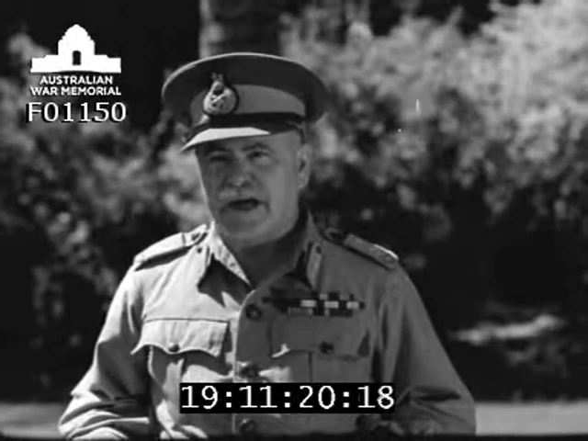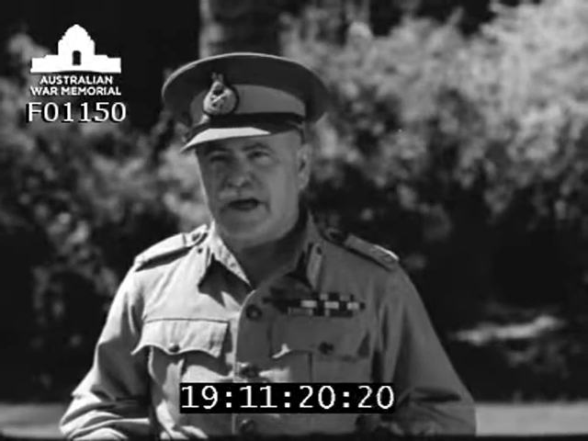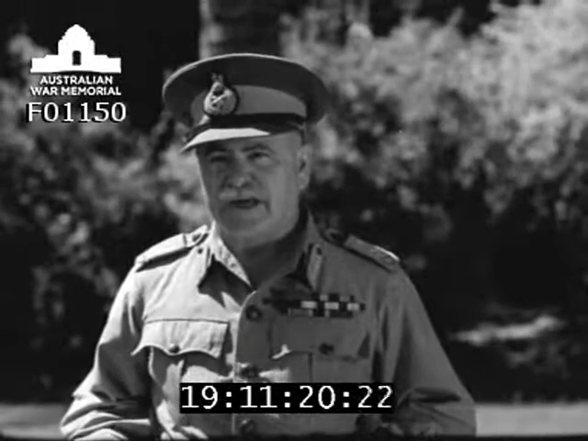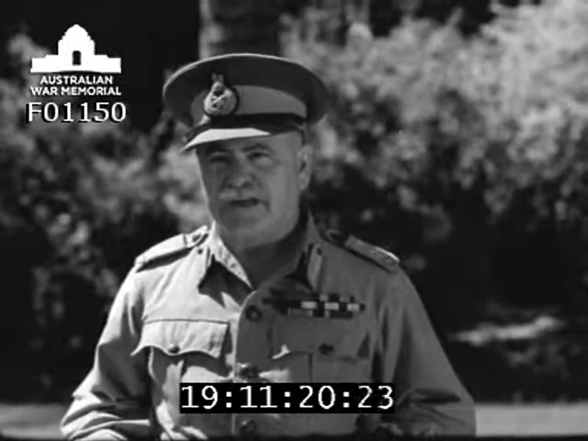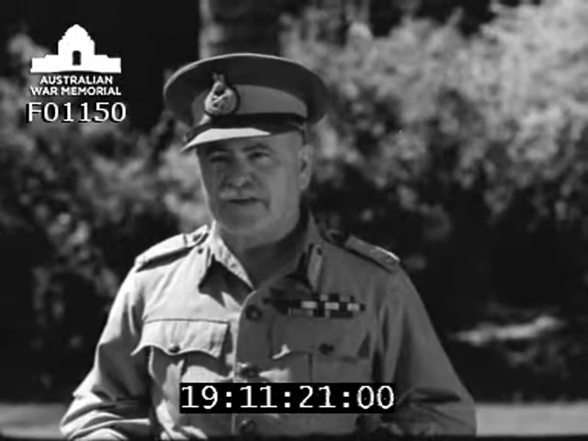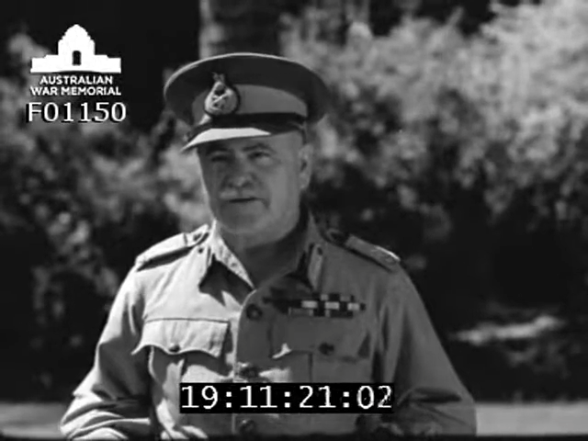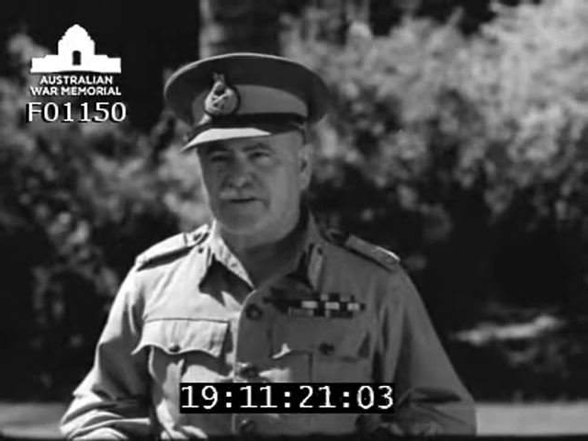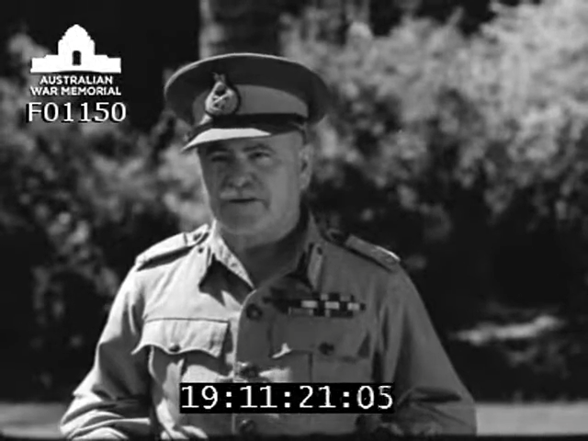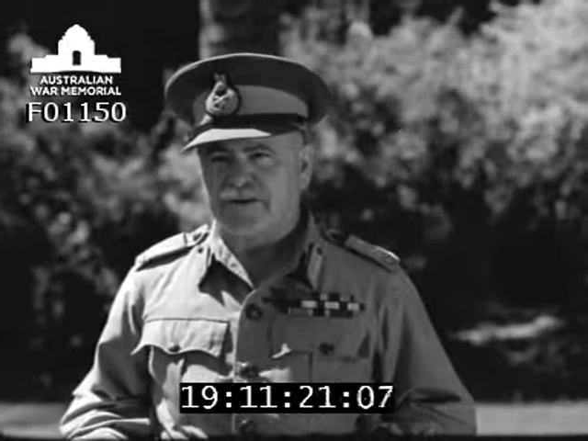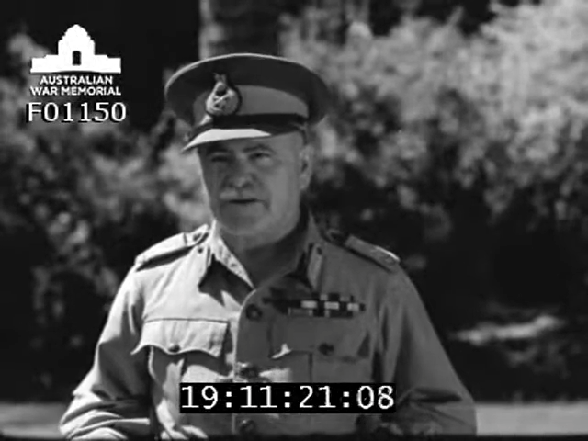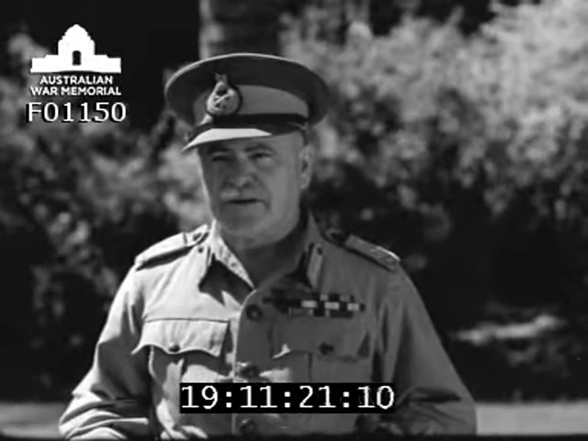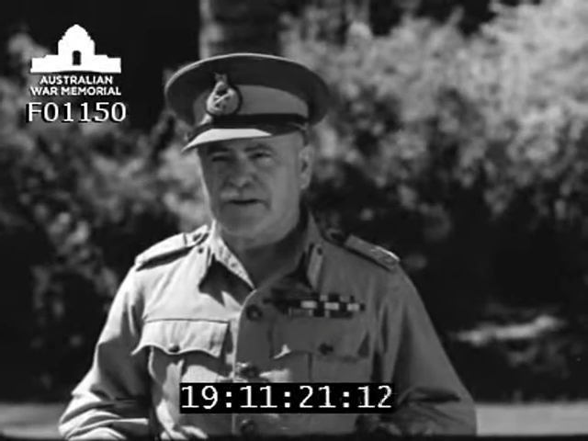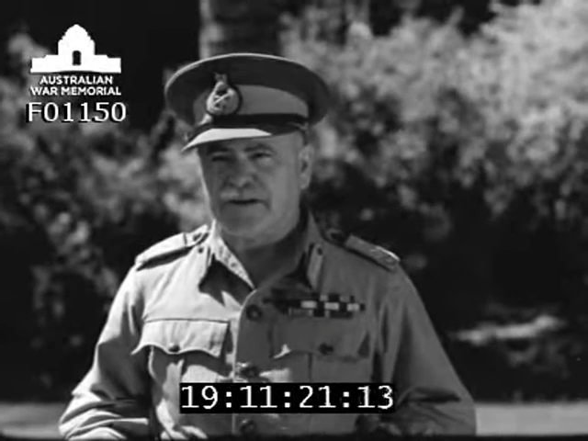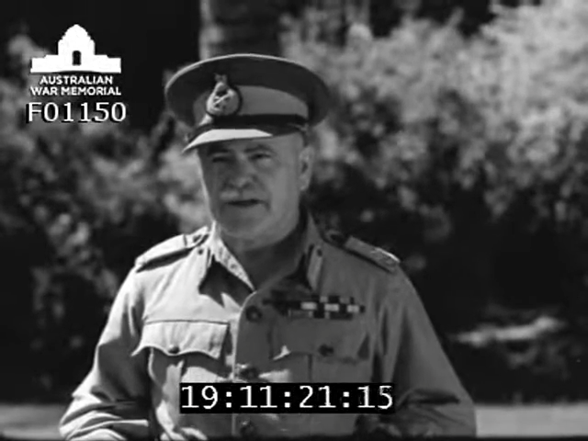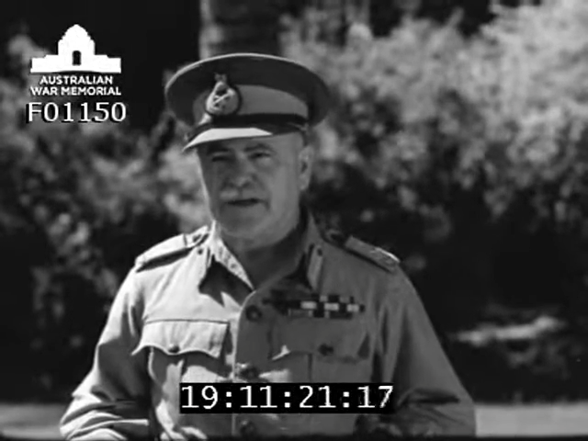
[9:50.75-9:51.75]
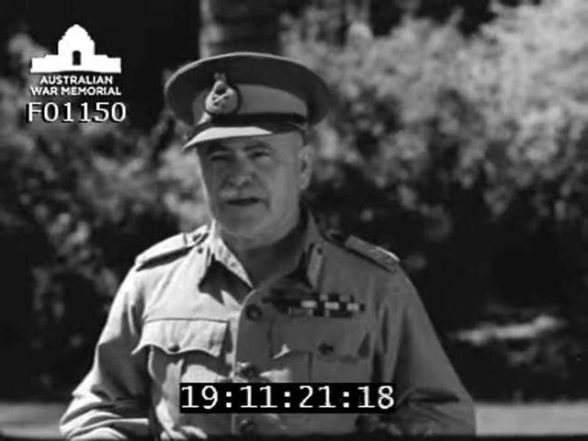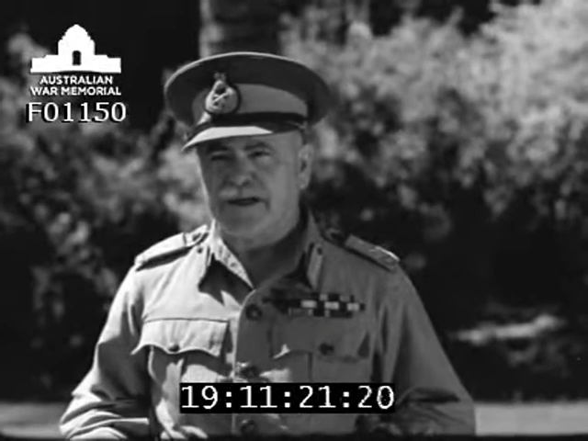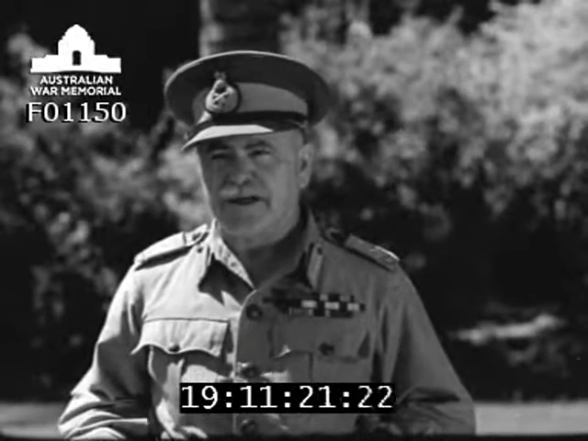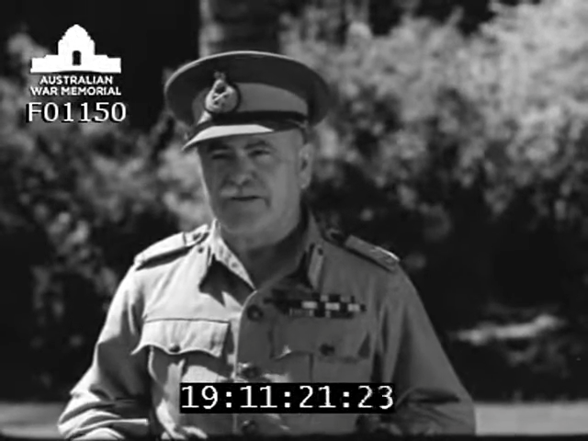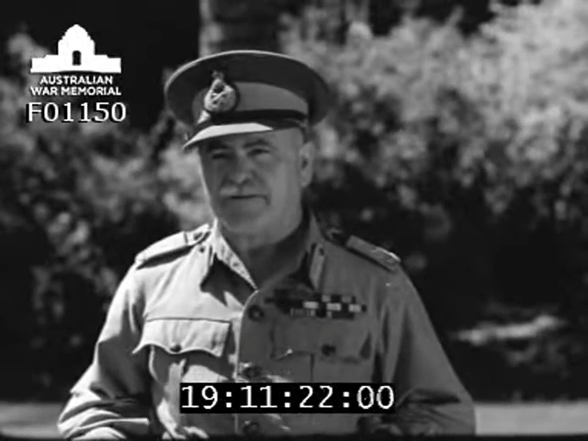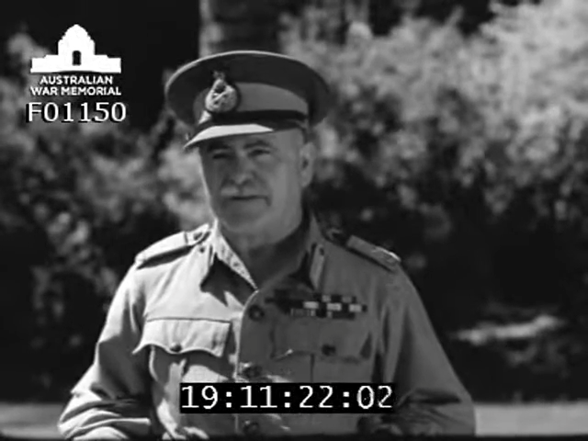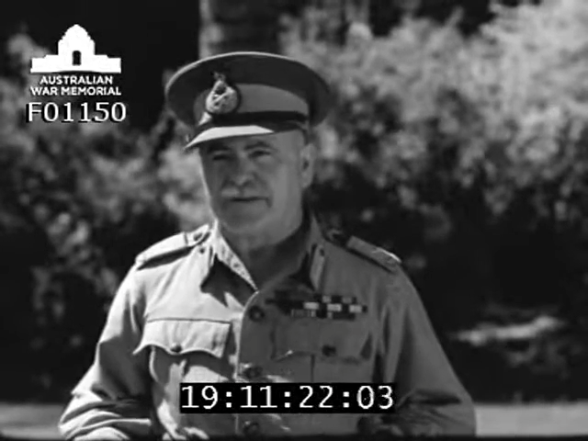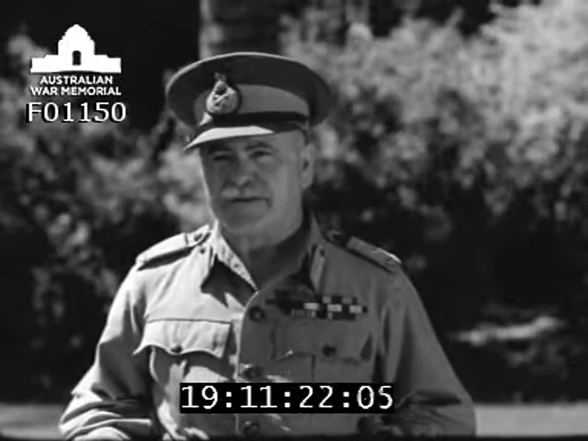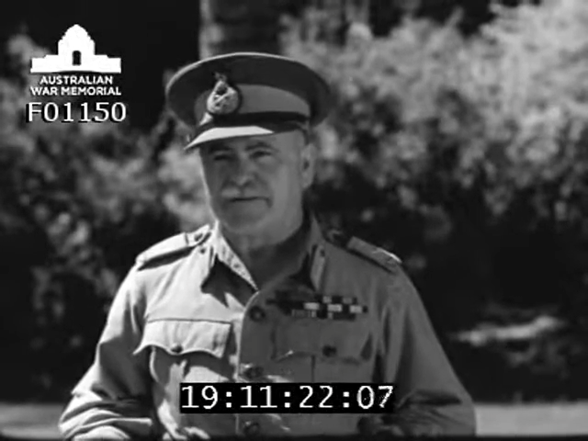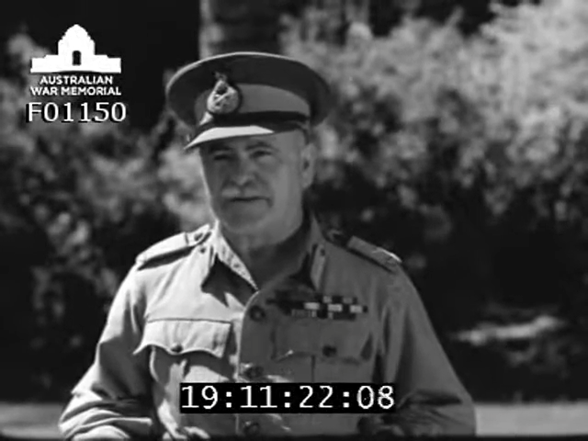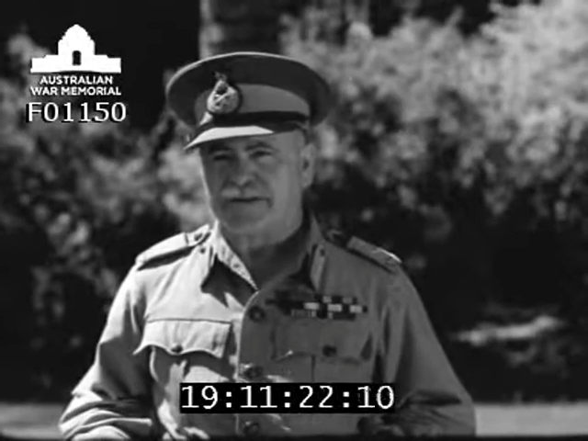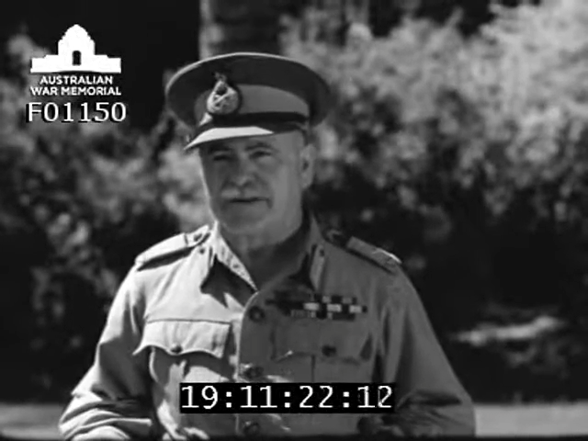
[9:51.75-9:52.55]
and of all the evils